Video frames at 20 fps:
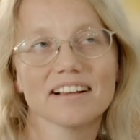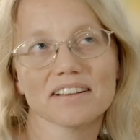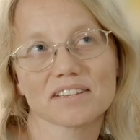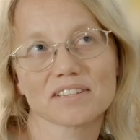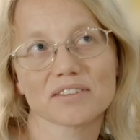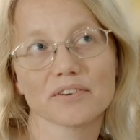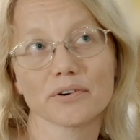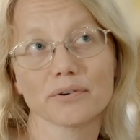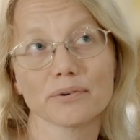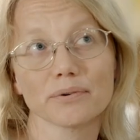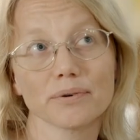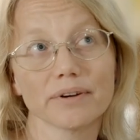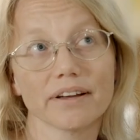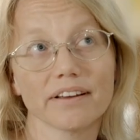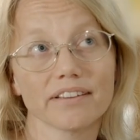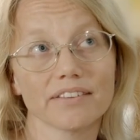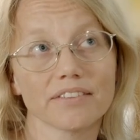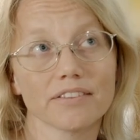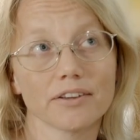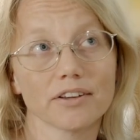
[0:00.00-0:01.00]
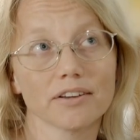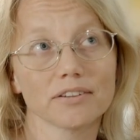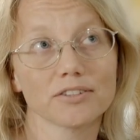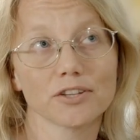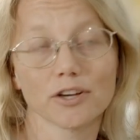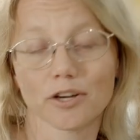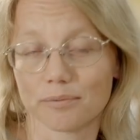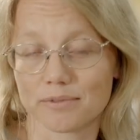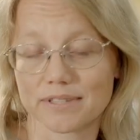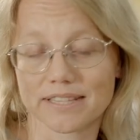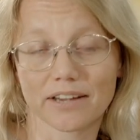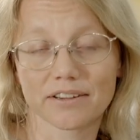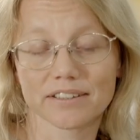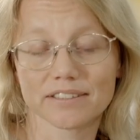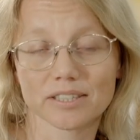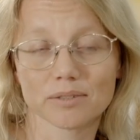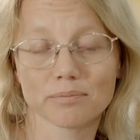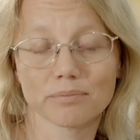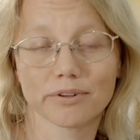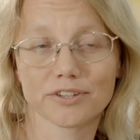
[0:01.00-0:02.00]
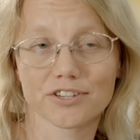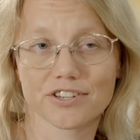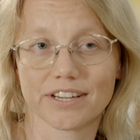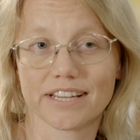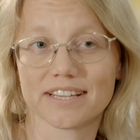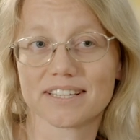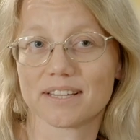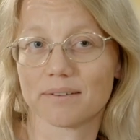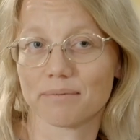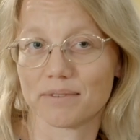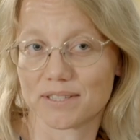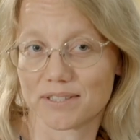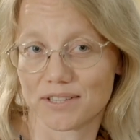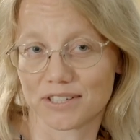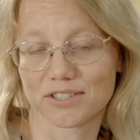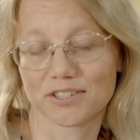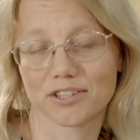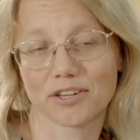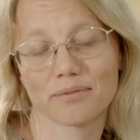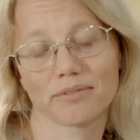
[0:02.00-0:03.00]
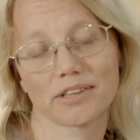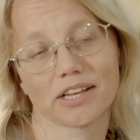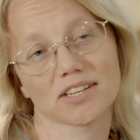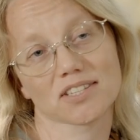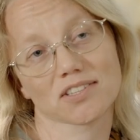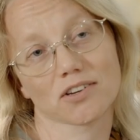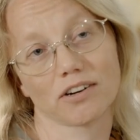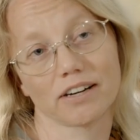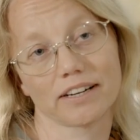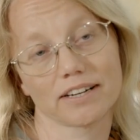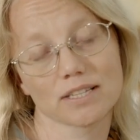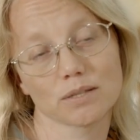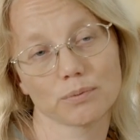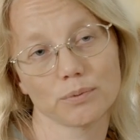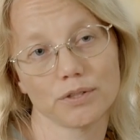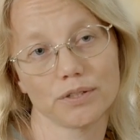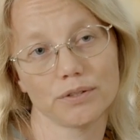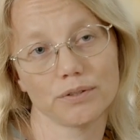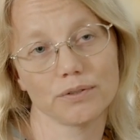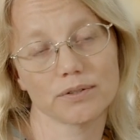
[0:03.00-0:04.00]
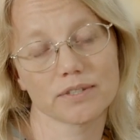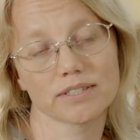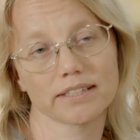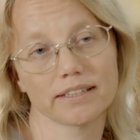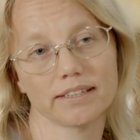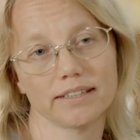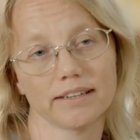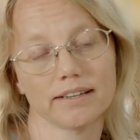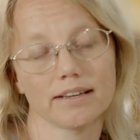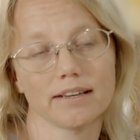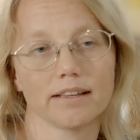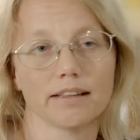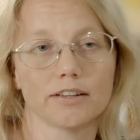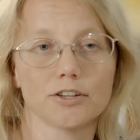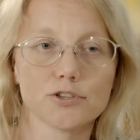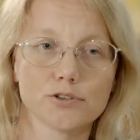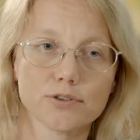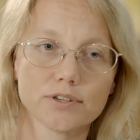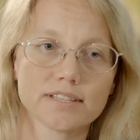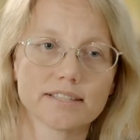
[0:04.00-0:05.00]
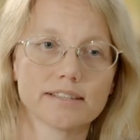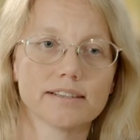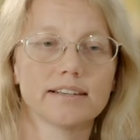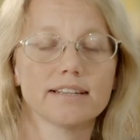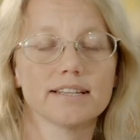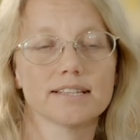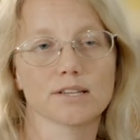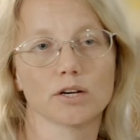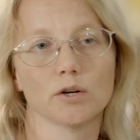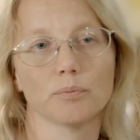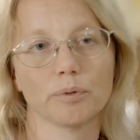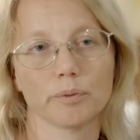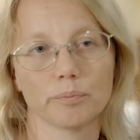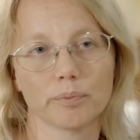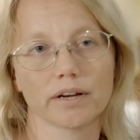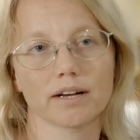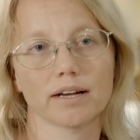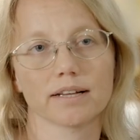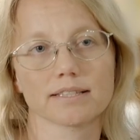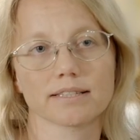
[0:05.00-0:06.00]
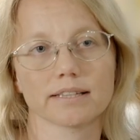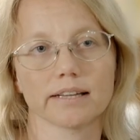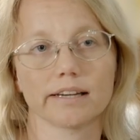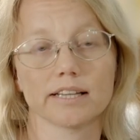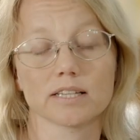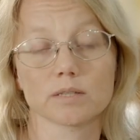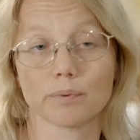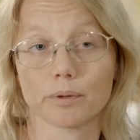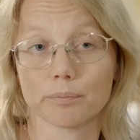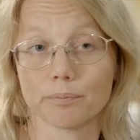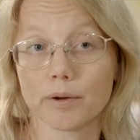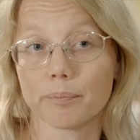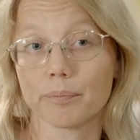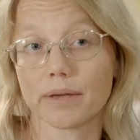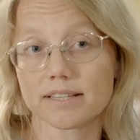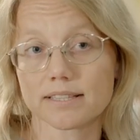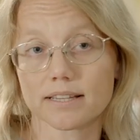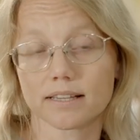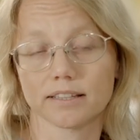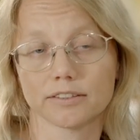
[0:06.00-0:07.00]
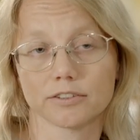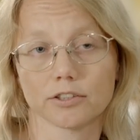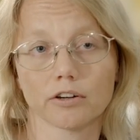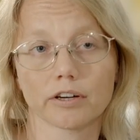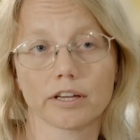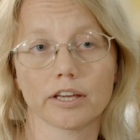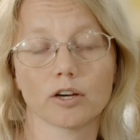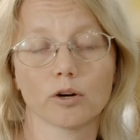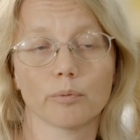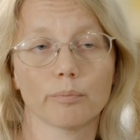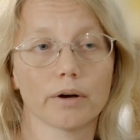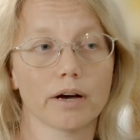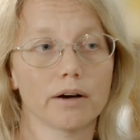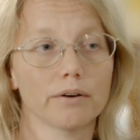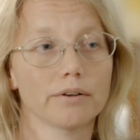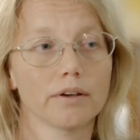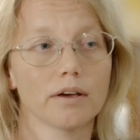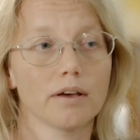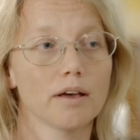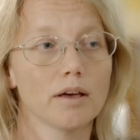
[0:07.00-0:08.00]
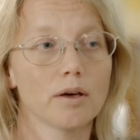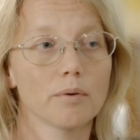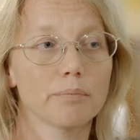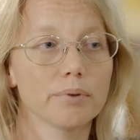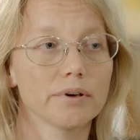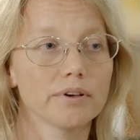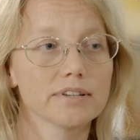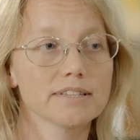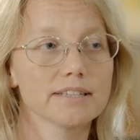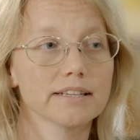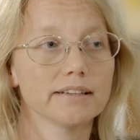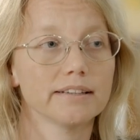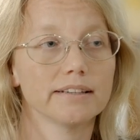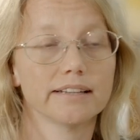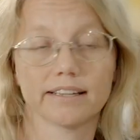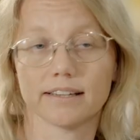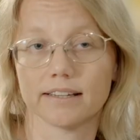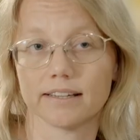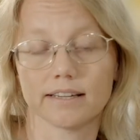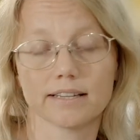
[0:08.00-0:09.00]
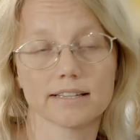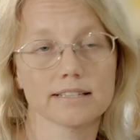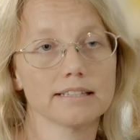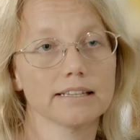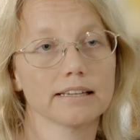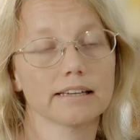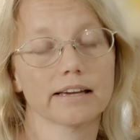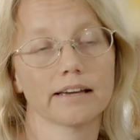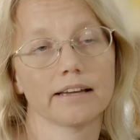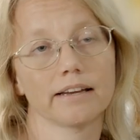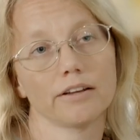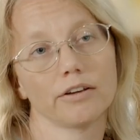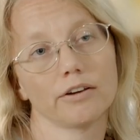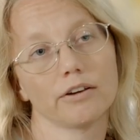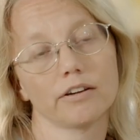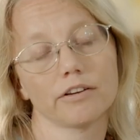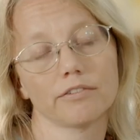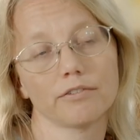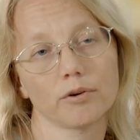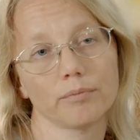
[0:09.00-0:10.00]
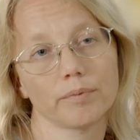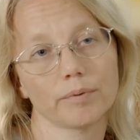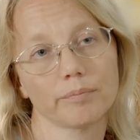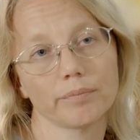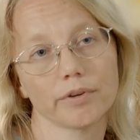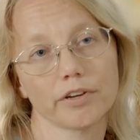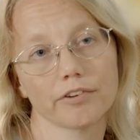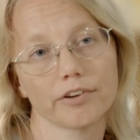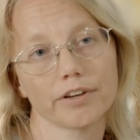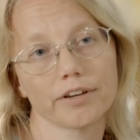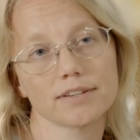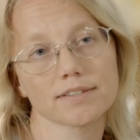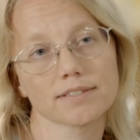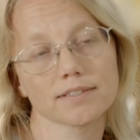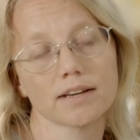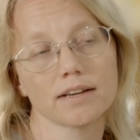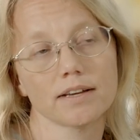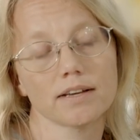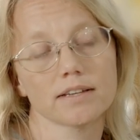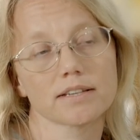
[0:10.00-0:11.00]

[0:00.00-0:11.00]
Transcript: So the term Second Temple Judaism is the term that scholars would use in Jewish studies or Biblical studies, but we're basically talking about Persian, Hellenistic, and early Roman periods.